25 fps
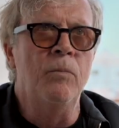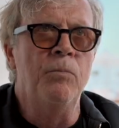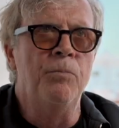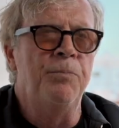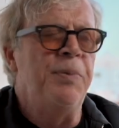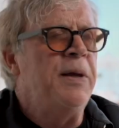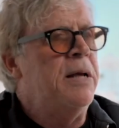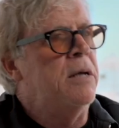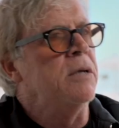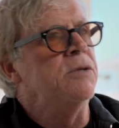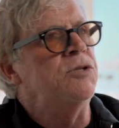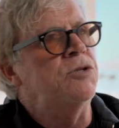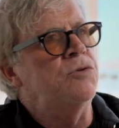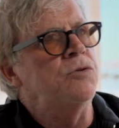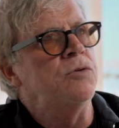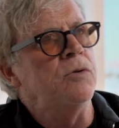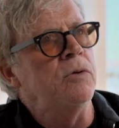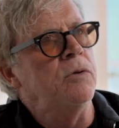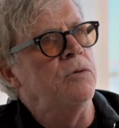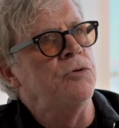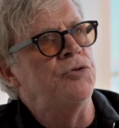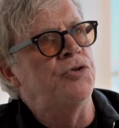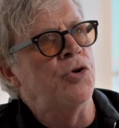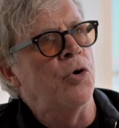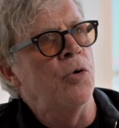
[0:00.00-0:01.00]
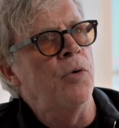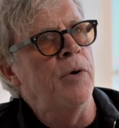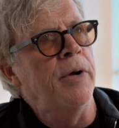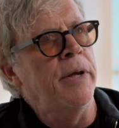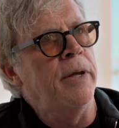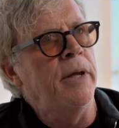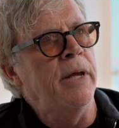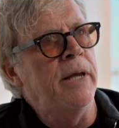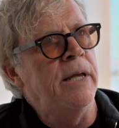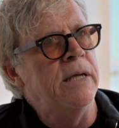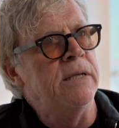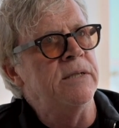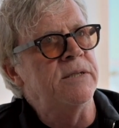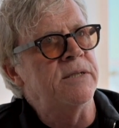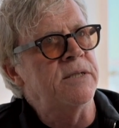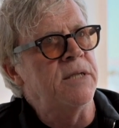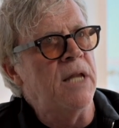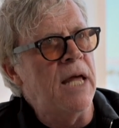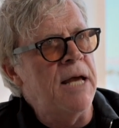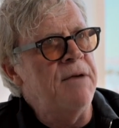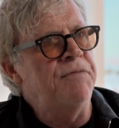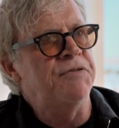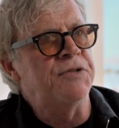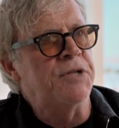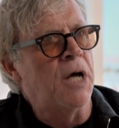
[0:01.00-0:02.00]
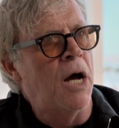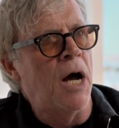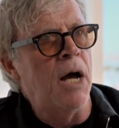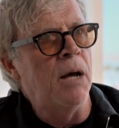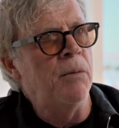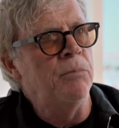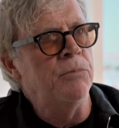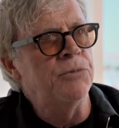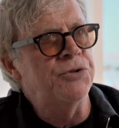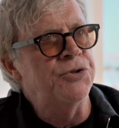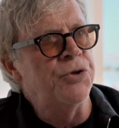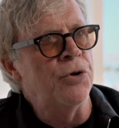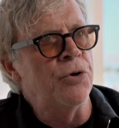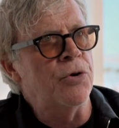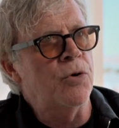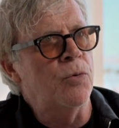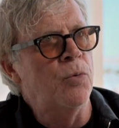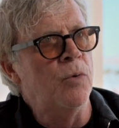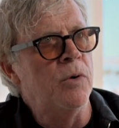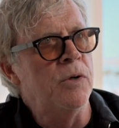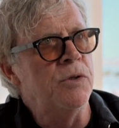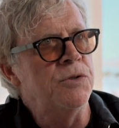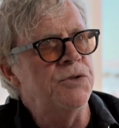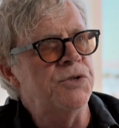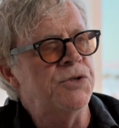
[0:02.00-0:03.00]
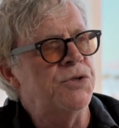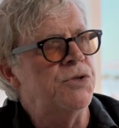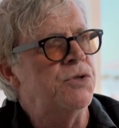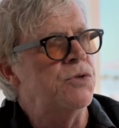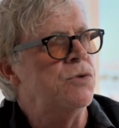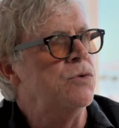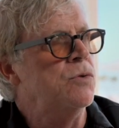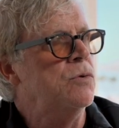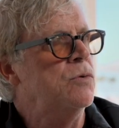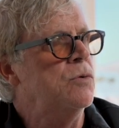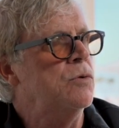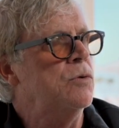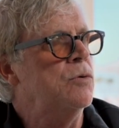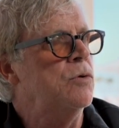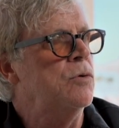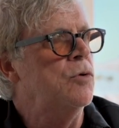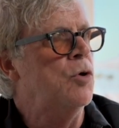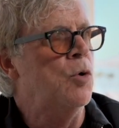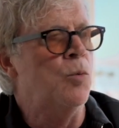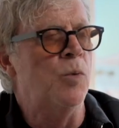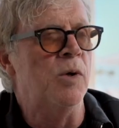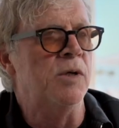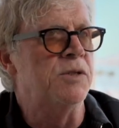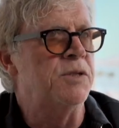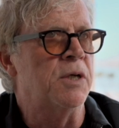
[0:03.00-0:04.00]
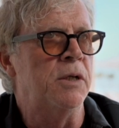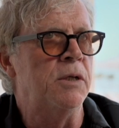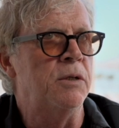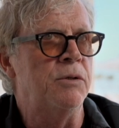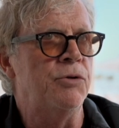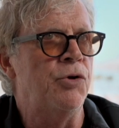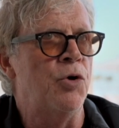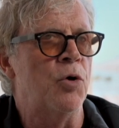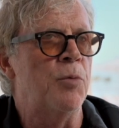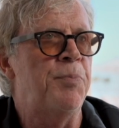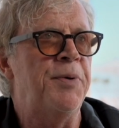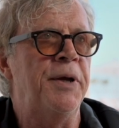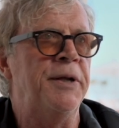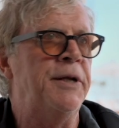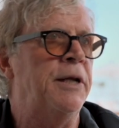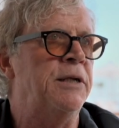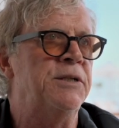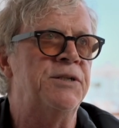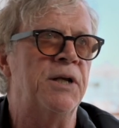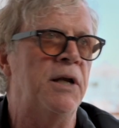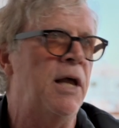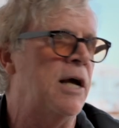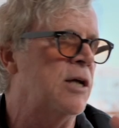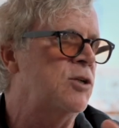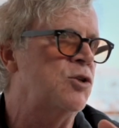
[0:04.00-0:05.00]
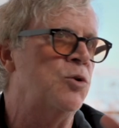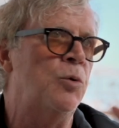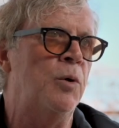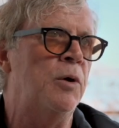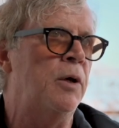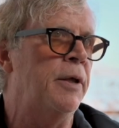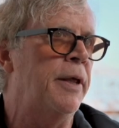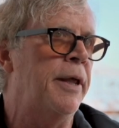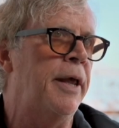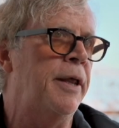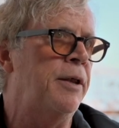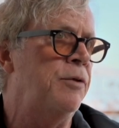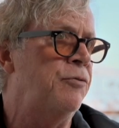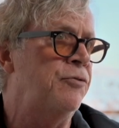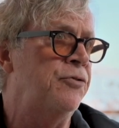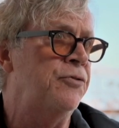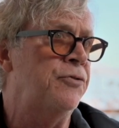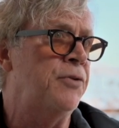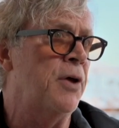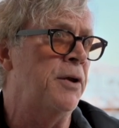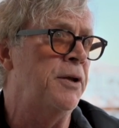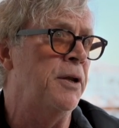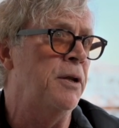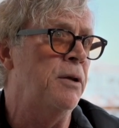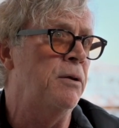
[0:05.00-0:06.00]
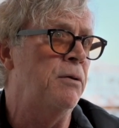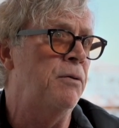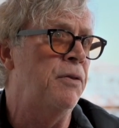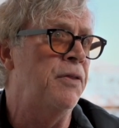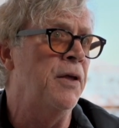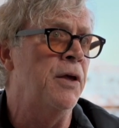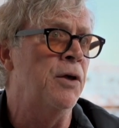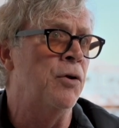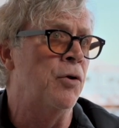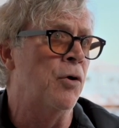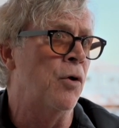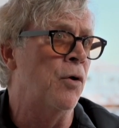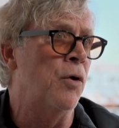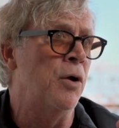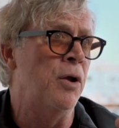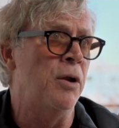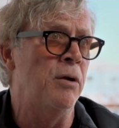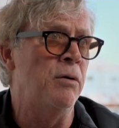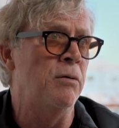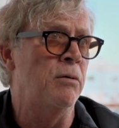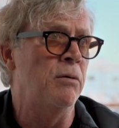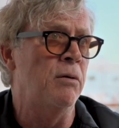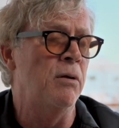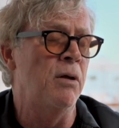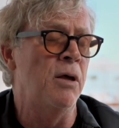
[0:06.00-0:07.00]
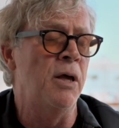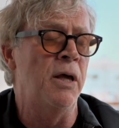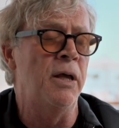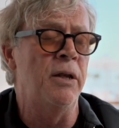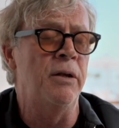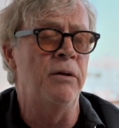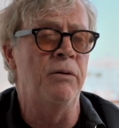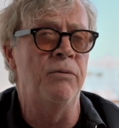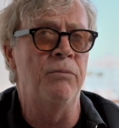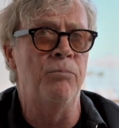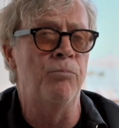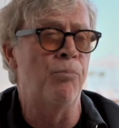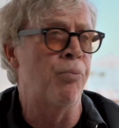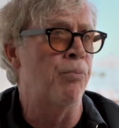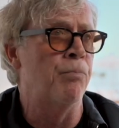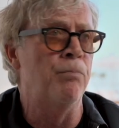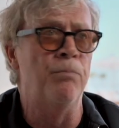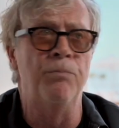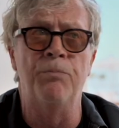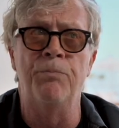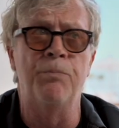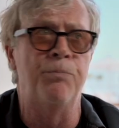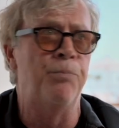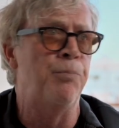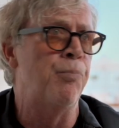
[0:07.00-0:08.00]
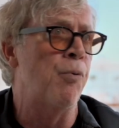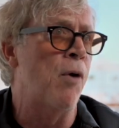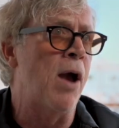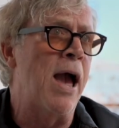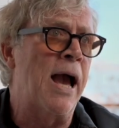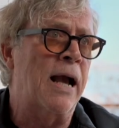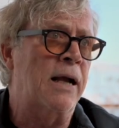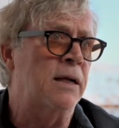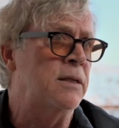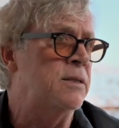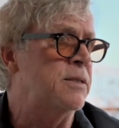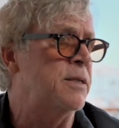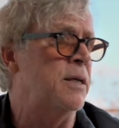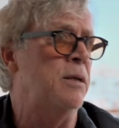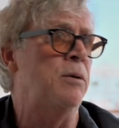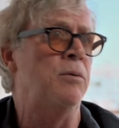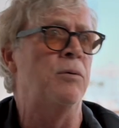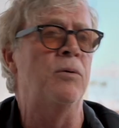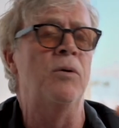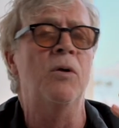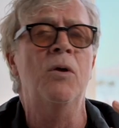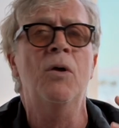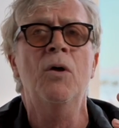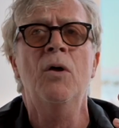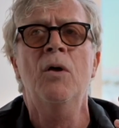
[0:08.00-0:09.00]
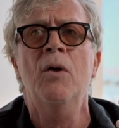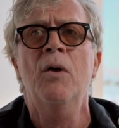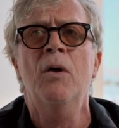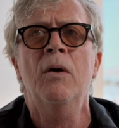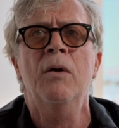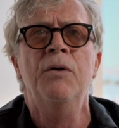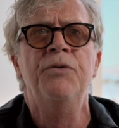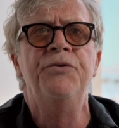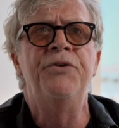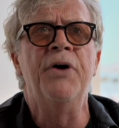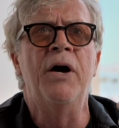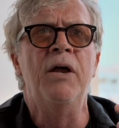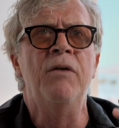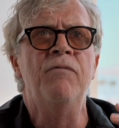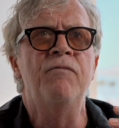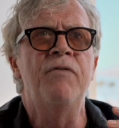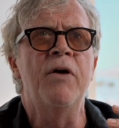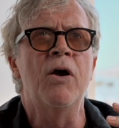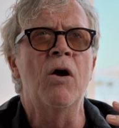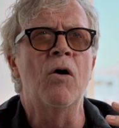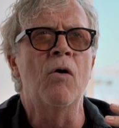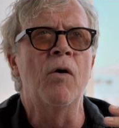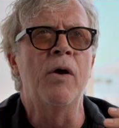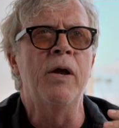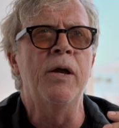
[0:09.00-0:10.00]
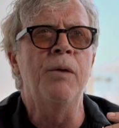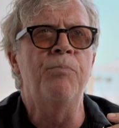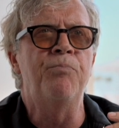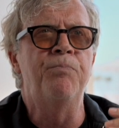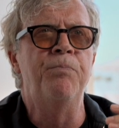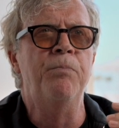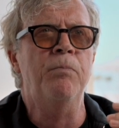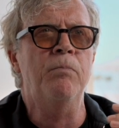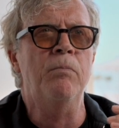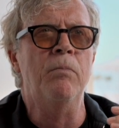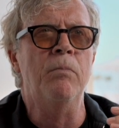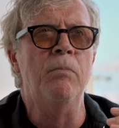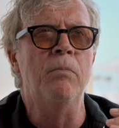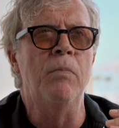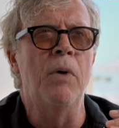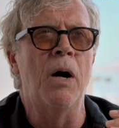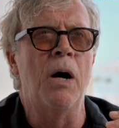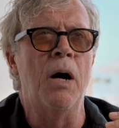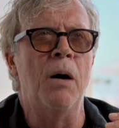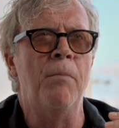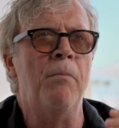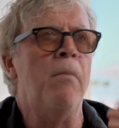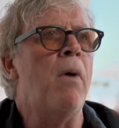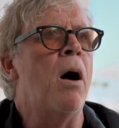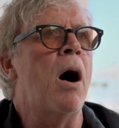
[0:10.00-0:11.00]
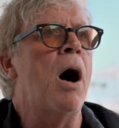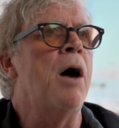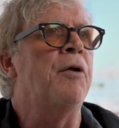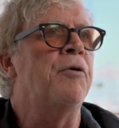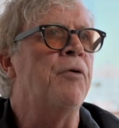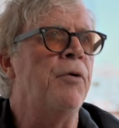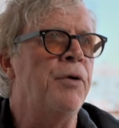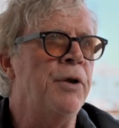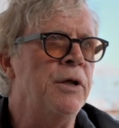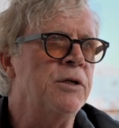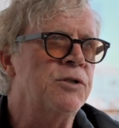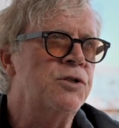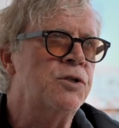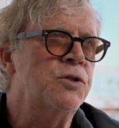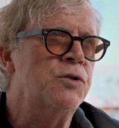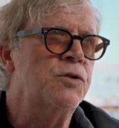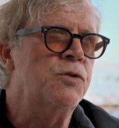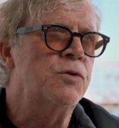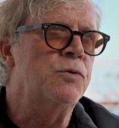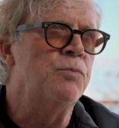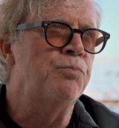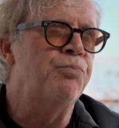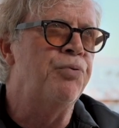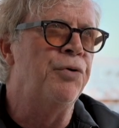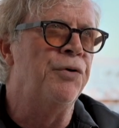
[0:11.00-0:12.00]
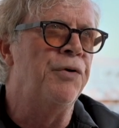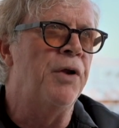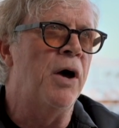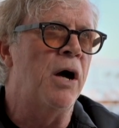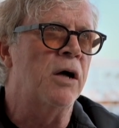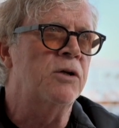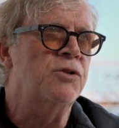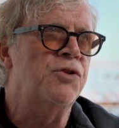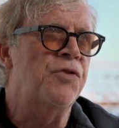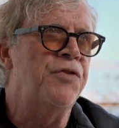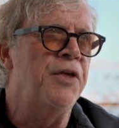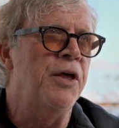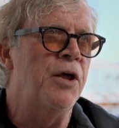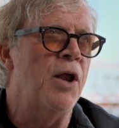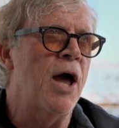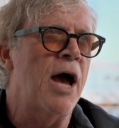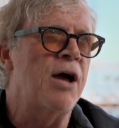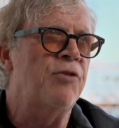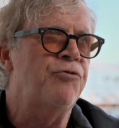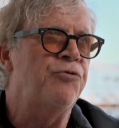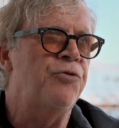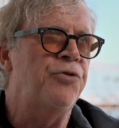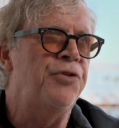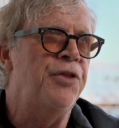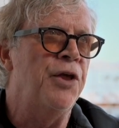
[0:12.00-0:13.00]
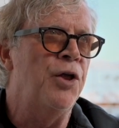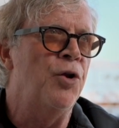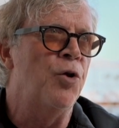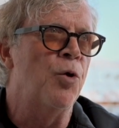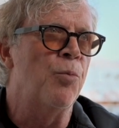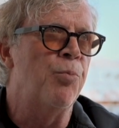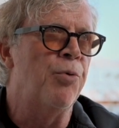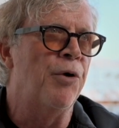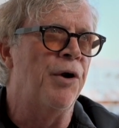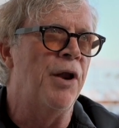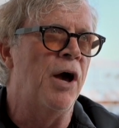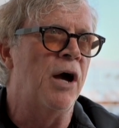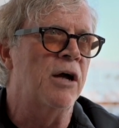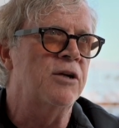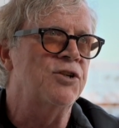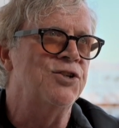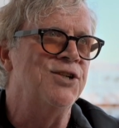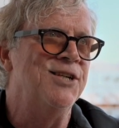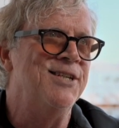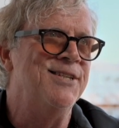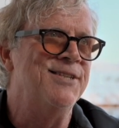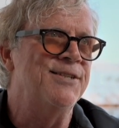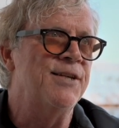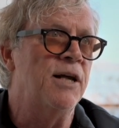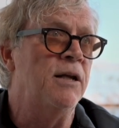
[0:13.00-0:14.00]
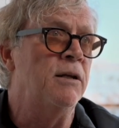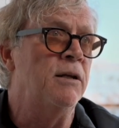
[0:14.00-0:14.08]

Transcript: because during his lifetime, Cirque who was a European intellectual, had studied theater and Brecht and done very modernist theater productions,